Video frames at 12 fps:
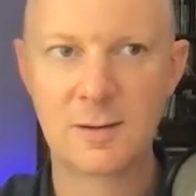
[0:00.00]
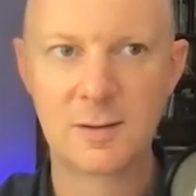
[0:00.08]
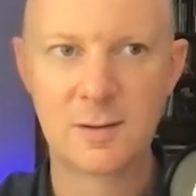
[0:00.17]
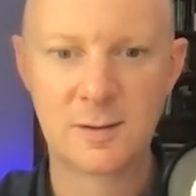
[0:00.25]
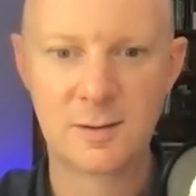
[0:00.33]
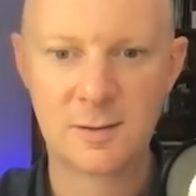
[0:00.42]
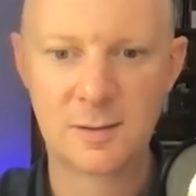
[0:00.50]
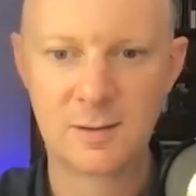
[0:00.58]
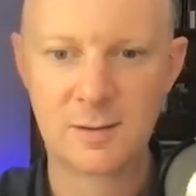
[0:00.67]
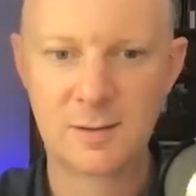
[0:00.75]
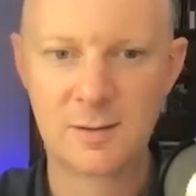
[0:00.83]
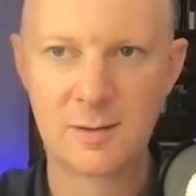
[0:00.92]

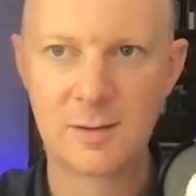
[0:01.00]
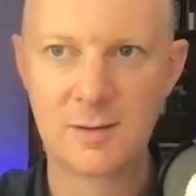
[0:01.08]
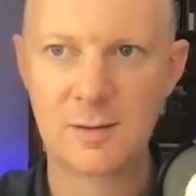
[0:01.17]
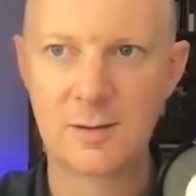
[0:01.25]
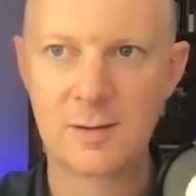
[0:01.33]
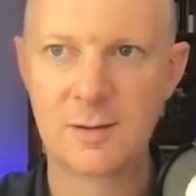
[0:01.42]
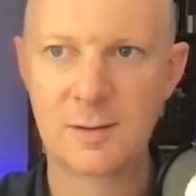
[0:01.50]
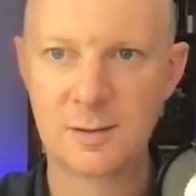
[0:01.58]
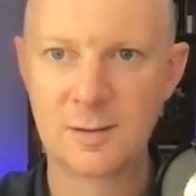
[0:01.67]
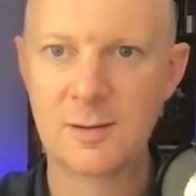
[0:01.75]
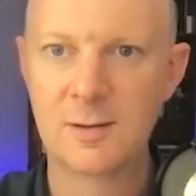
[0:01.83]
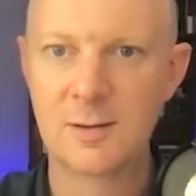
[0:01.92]

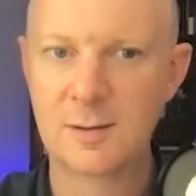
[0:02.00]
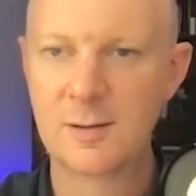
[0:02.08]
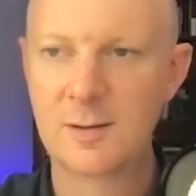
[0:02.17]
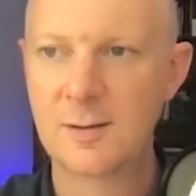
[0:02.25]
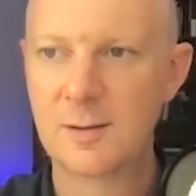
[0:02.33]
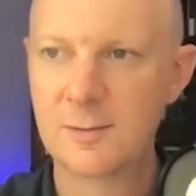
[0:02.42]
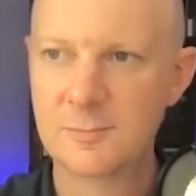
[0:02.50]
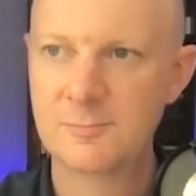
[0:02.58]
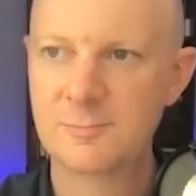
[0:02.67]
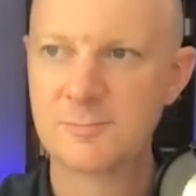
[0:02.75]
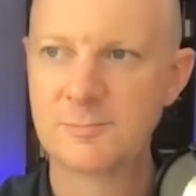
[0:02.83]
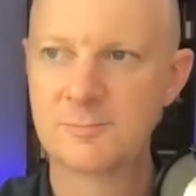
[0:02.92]

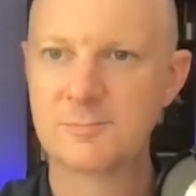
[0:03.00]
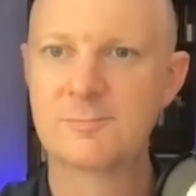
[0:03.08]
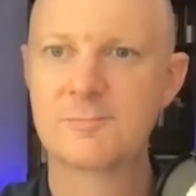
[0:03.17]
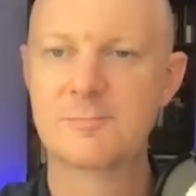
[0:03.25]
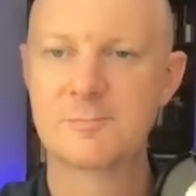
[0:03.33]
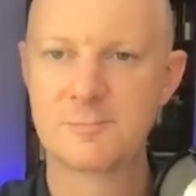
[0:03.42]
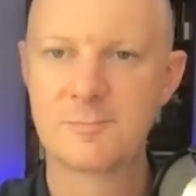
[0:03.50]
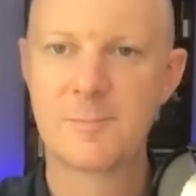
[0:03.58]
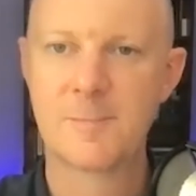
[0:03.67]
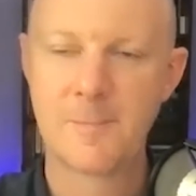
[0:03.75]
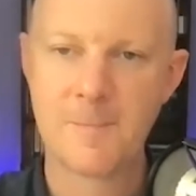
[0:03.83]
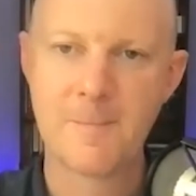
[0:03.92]

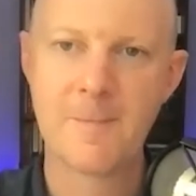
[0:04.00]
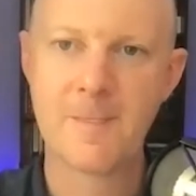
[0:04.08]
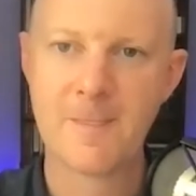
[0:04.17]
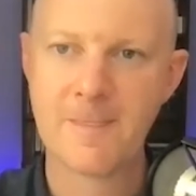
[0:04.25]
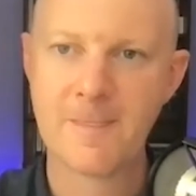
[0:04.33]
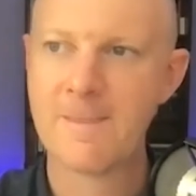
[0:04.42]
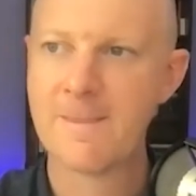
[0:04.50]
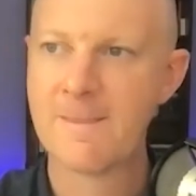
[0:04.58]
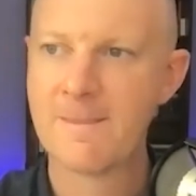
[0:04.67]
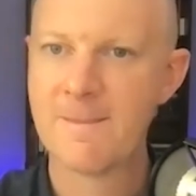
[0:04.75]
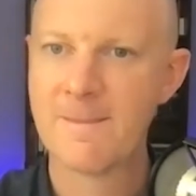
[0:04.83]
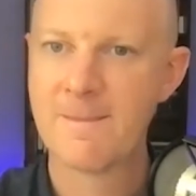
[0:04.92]

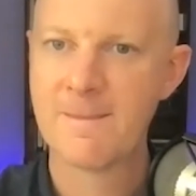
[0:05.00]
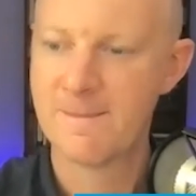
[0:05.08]
This person isn't speaking.